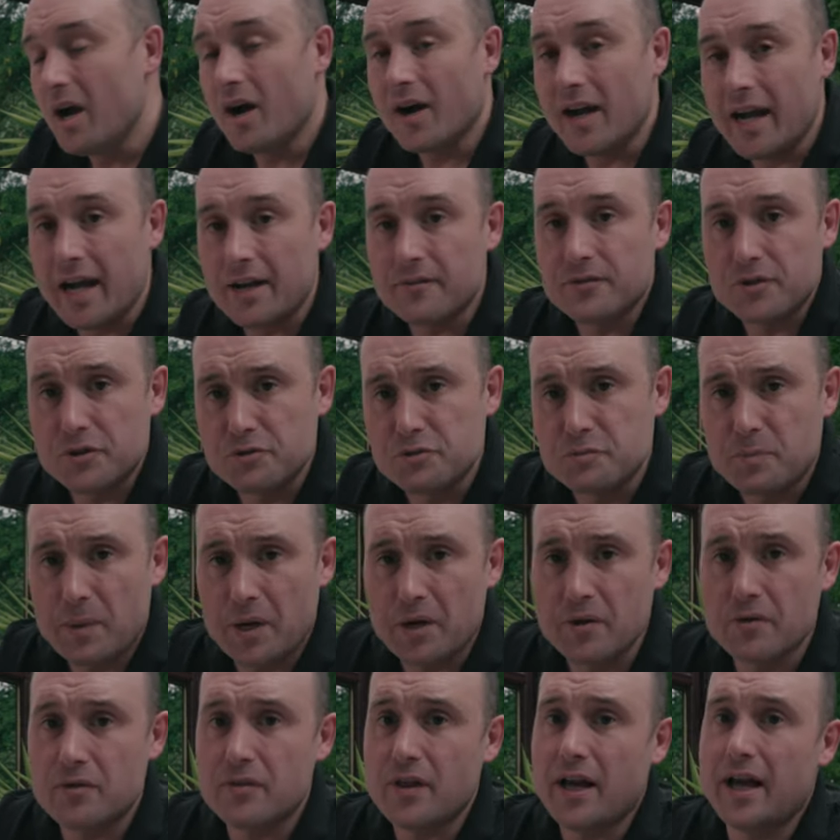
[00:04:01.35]
I have used
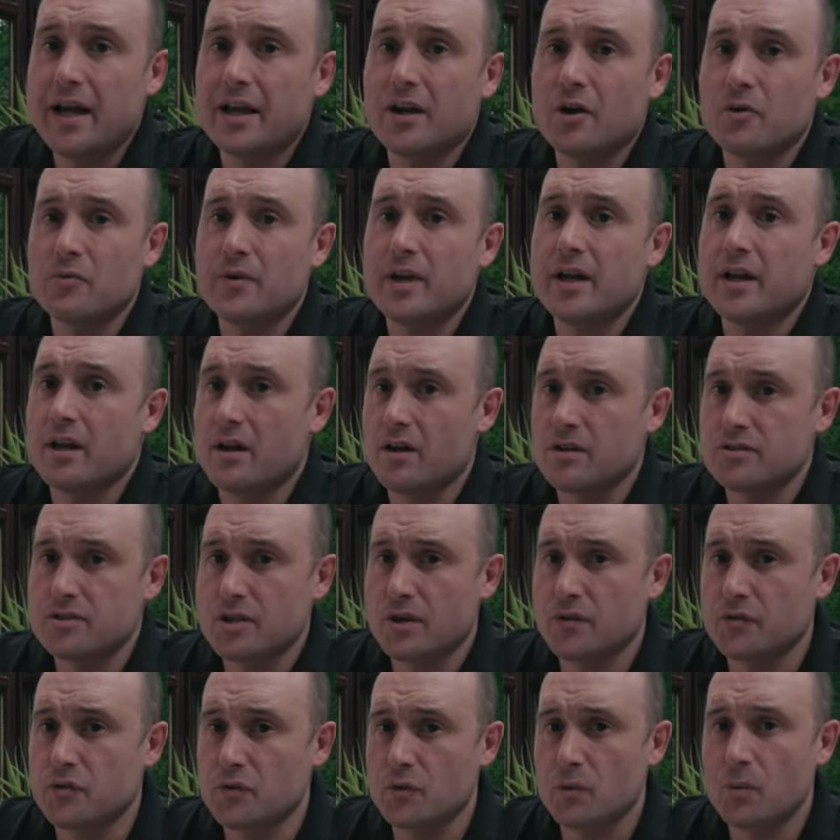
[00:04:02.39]
both, and I
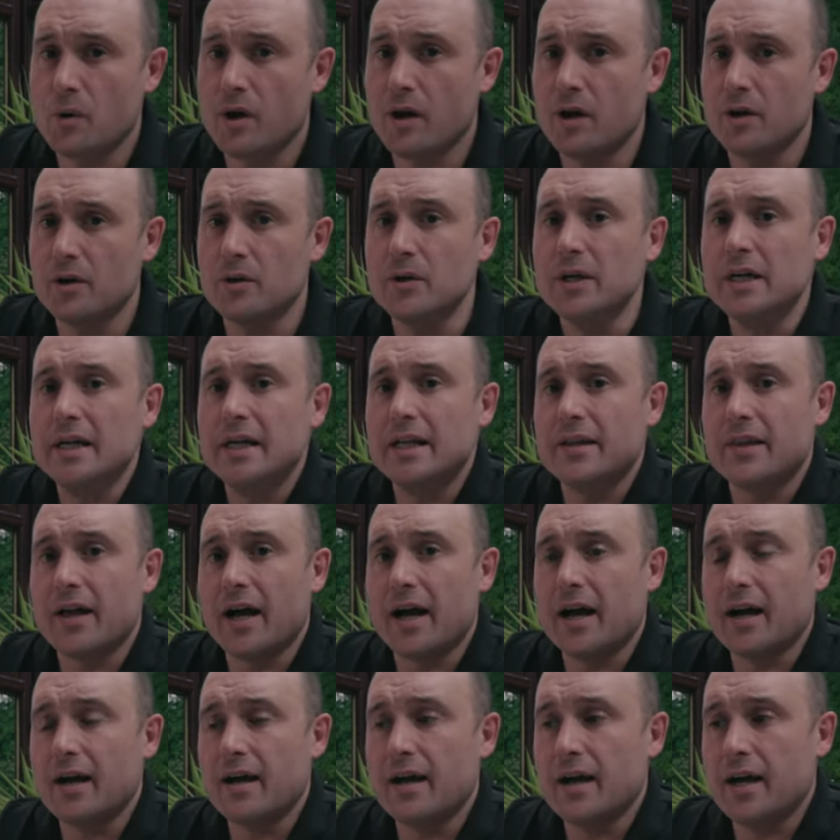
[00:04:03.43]
realized after a while
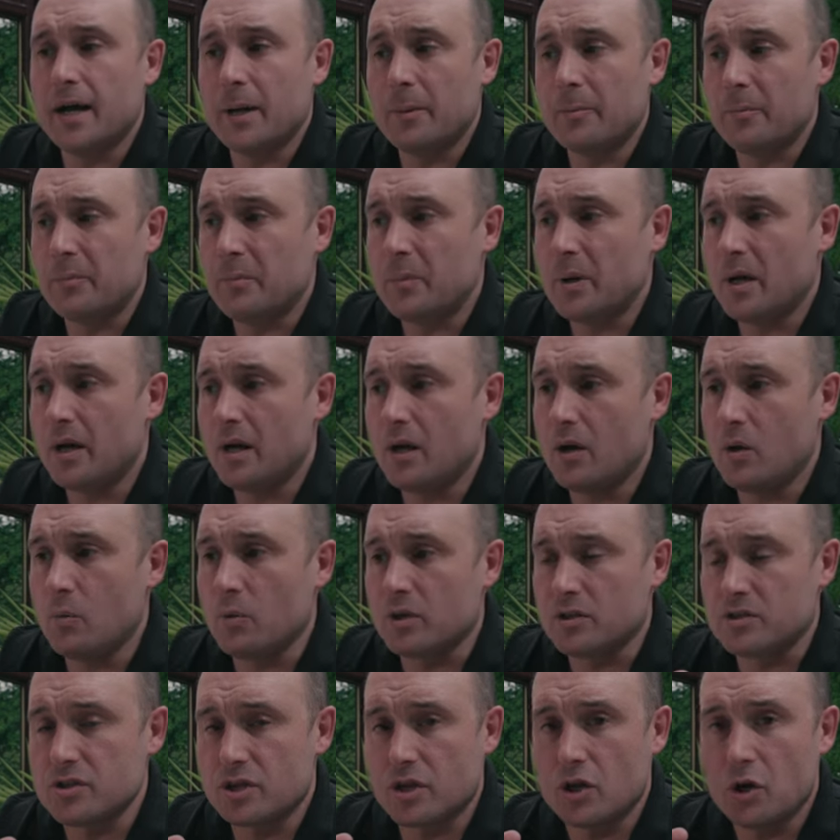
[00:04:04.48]
that
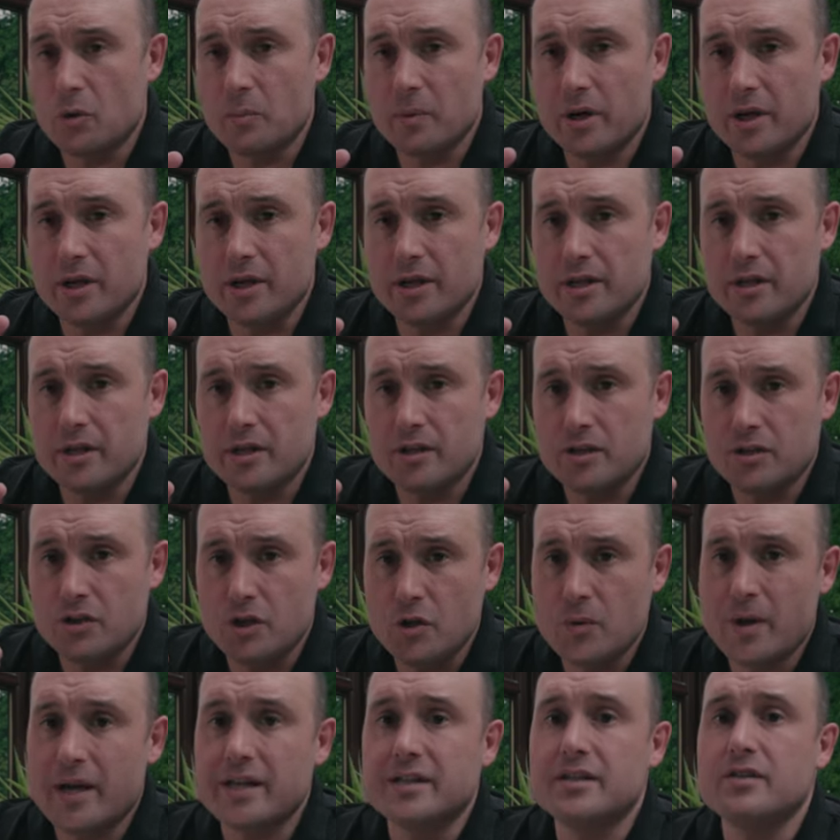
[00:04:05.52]
once I got my
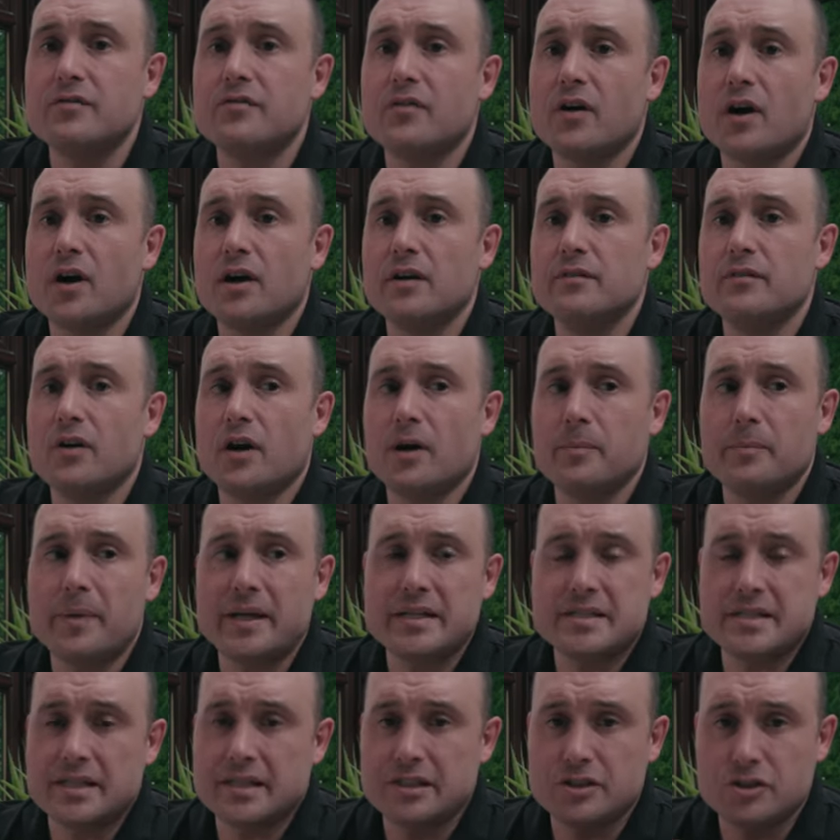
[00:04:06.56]
new 85, I
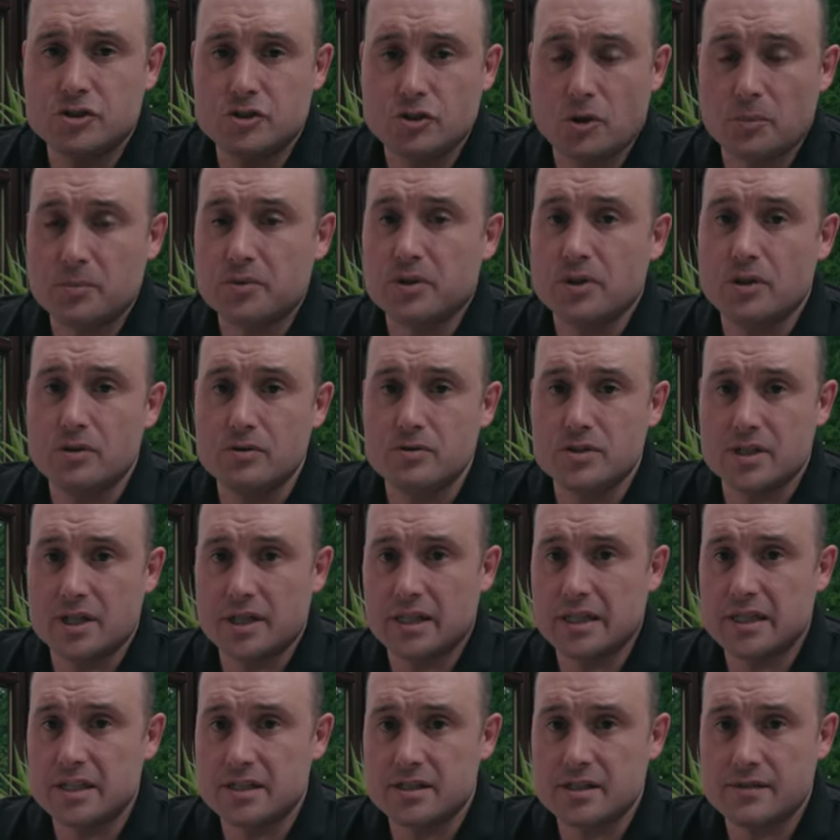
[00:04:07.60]
basically stopped
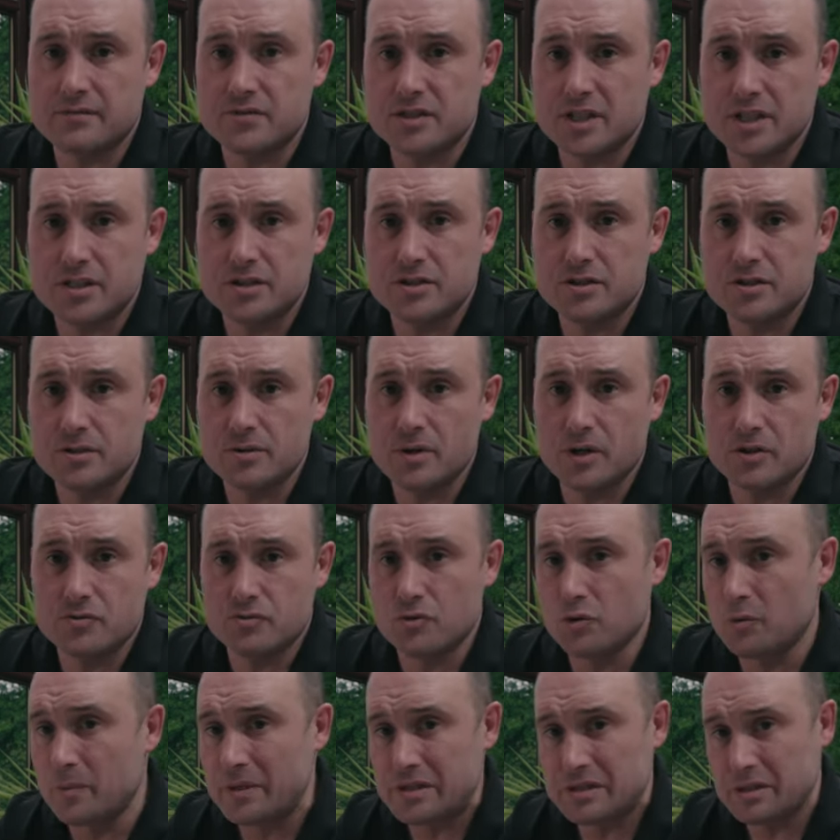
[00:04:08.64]
using the
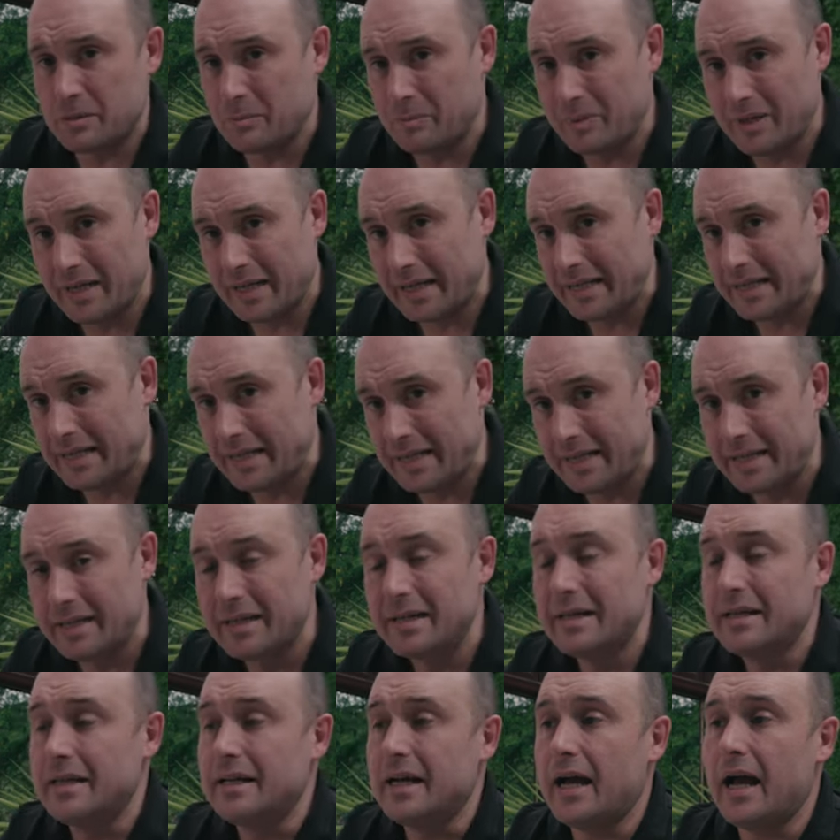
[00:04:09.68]
70-200 almost completely.
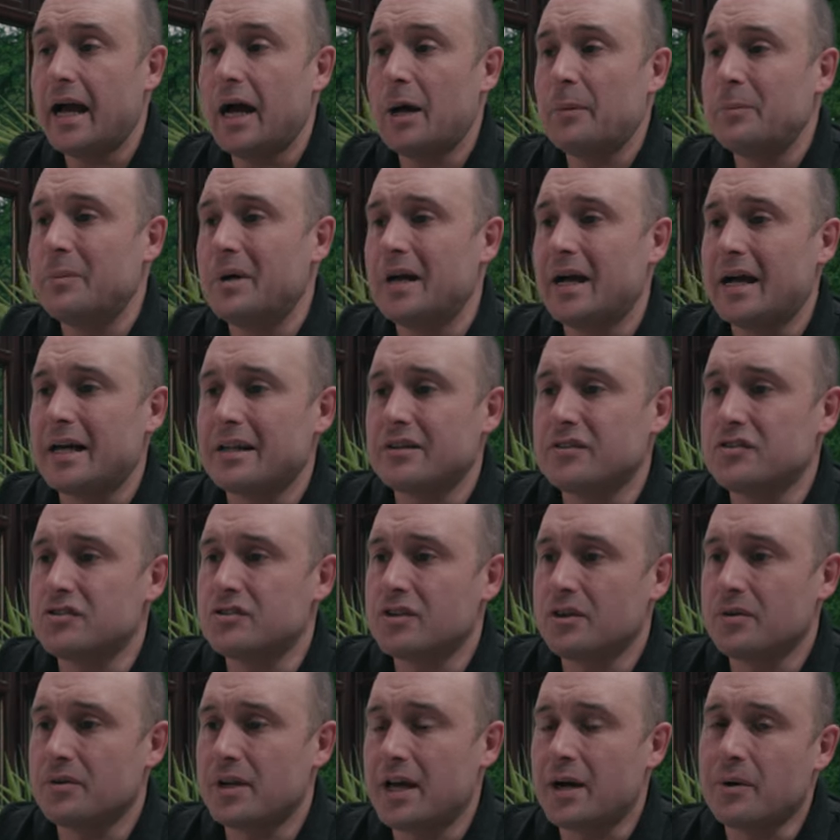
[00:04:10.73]
And
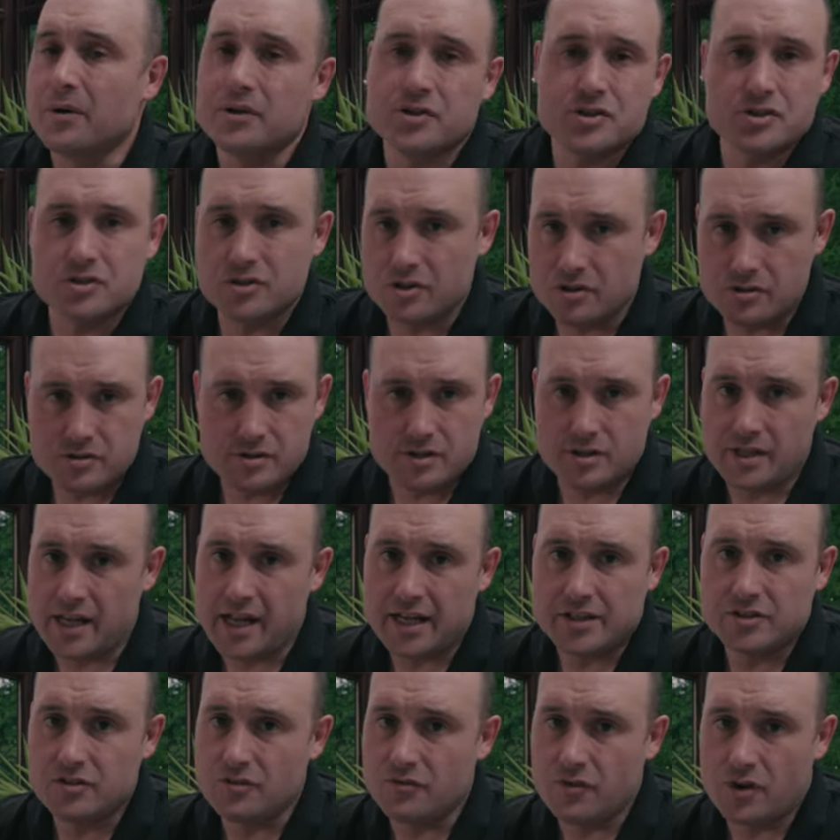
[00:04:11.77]
so now I just use
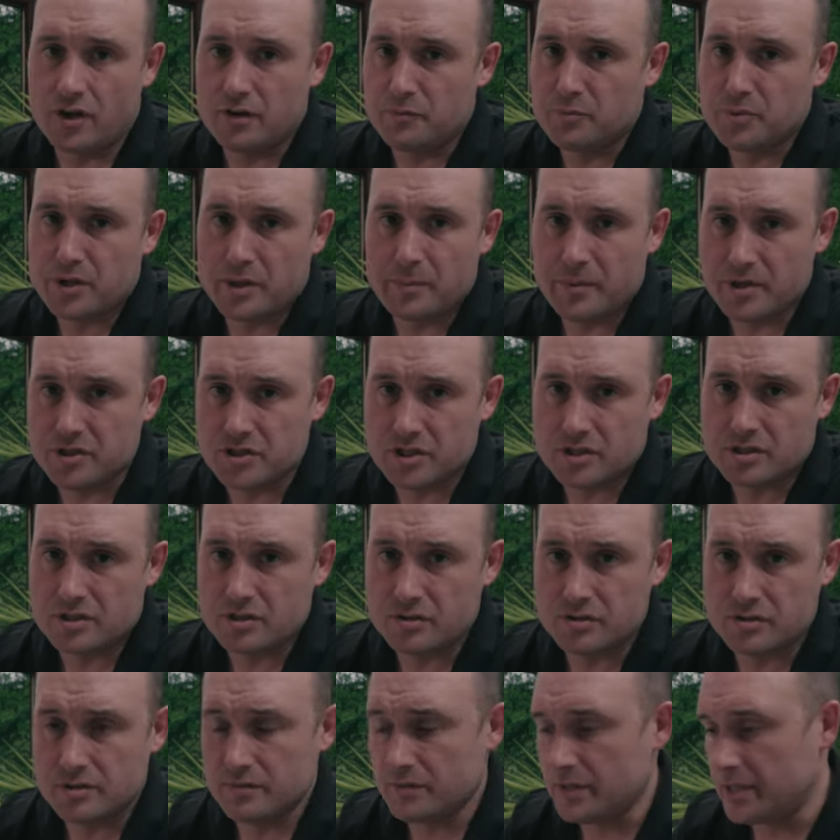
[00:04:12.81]
the 85 pretty much
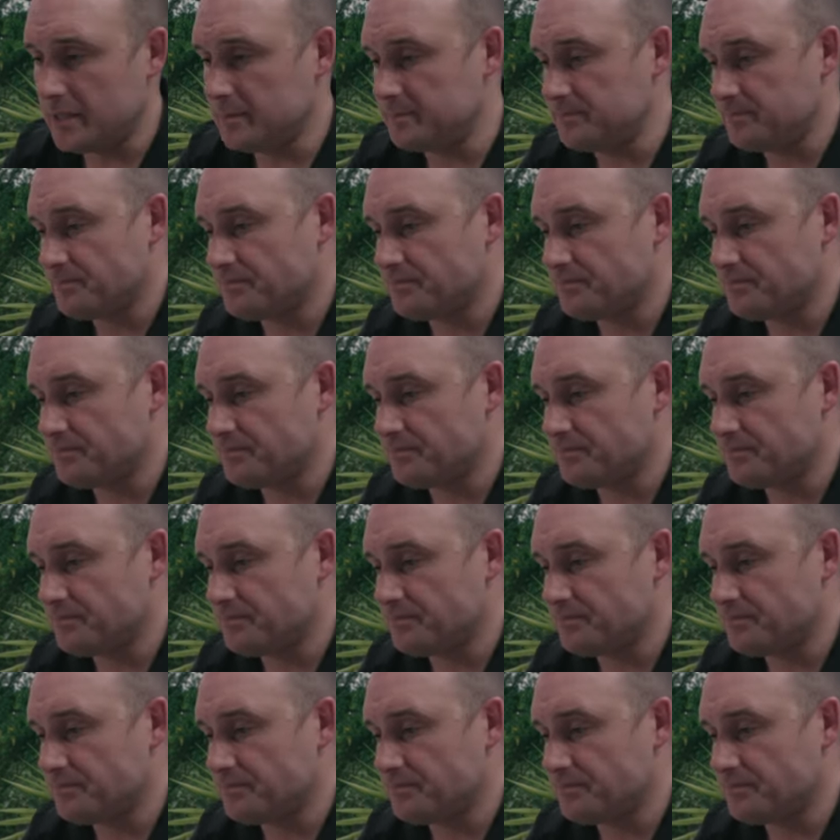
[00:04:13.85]
exclusively.